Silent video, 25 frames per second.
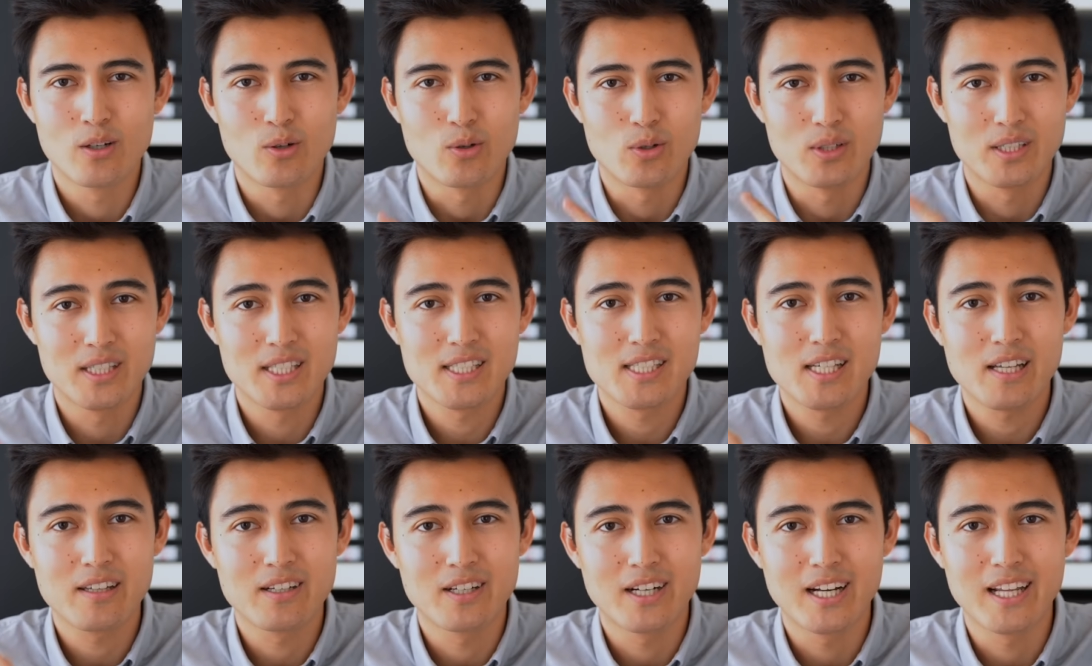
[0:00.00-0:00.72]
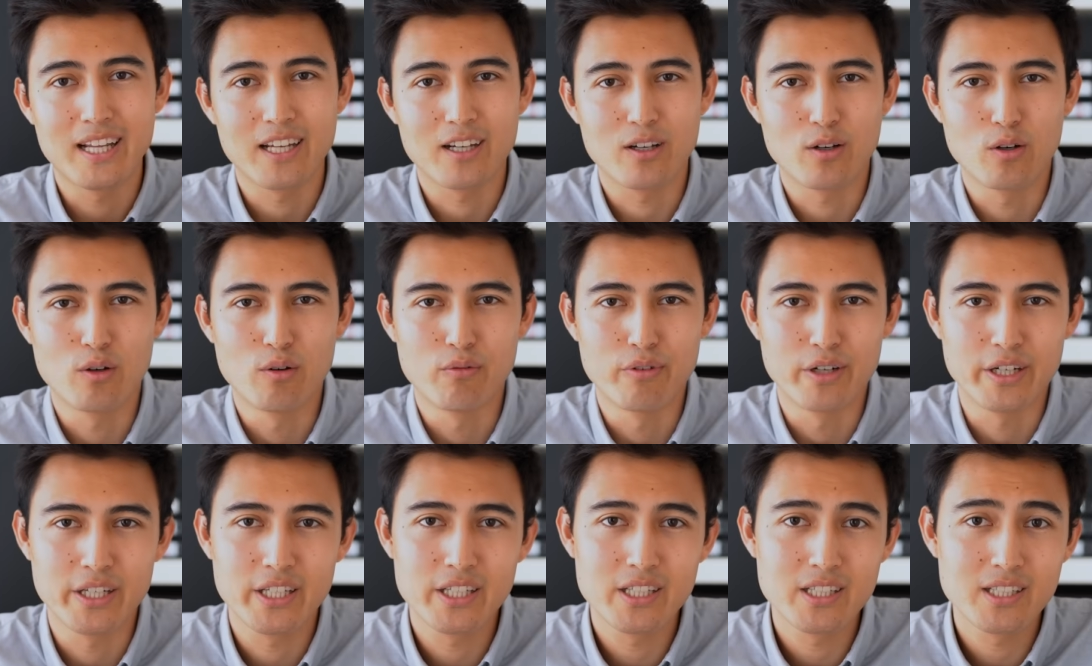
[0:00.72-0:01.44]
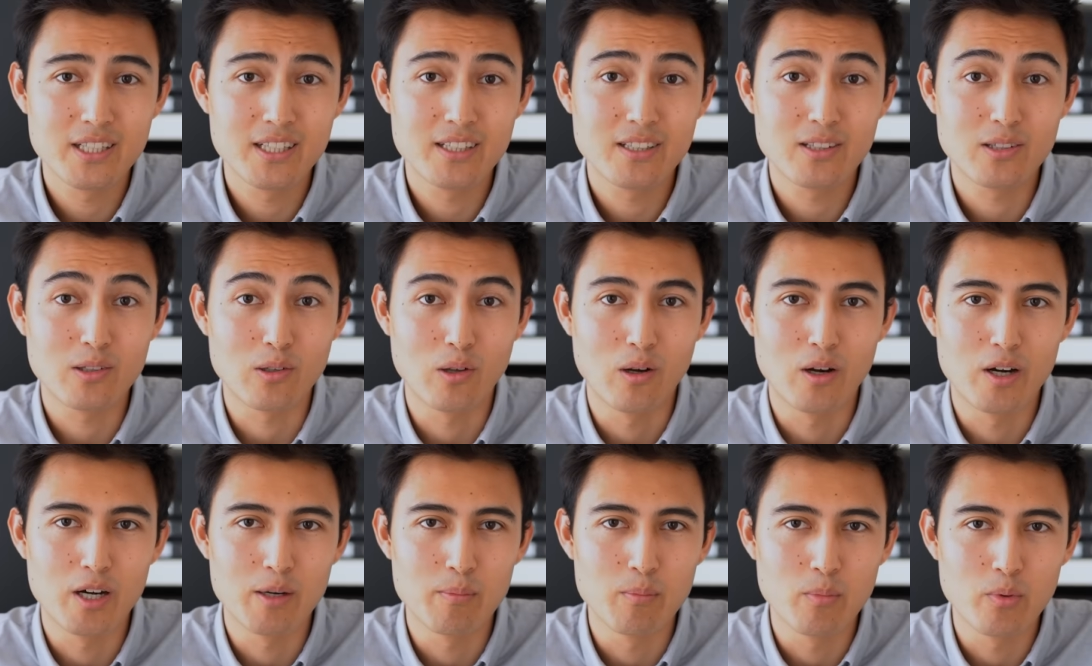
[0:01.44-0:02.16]
or this other link over here to
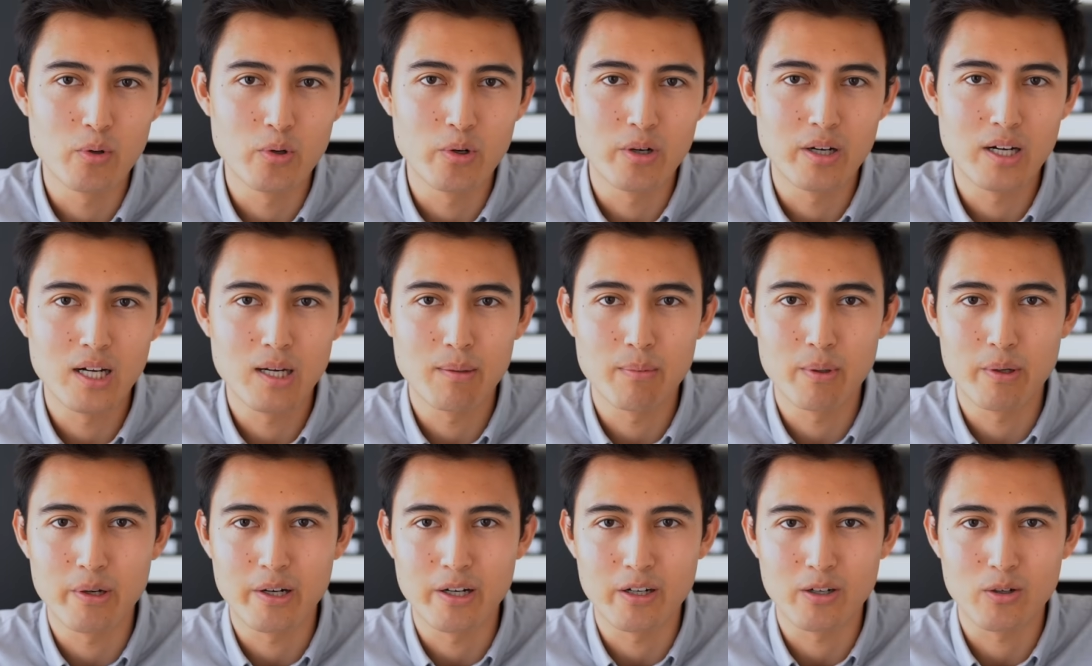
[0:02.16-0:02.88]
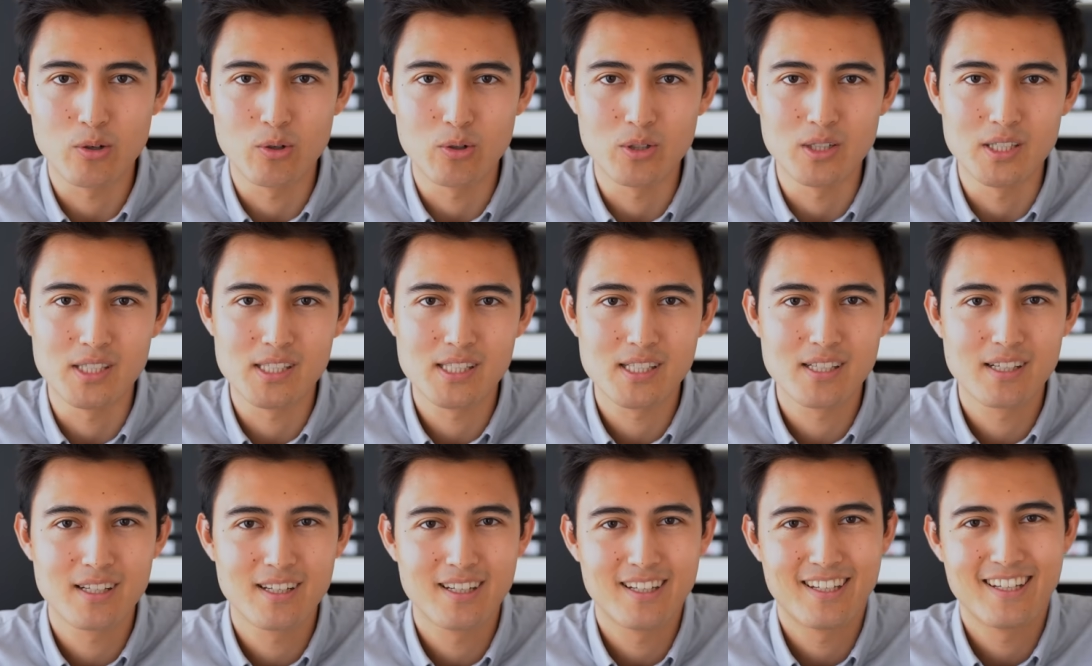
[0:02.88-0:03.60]
learn more about our course.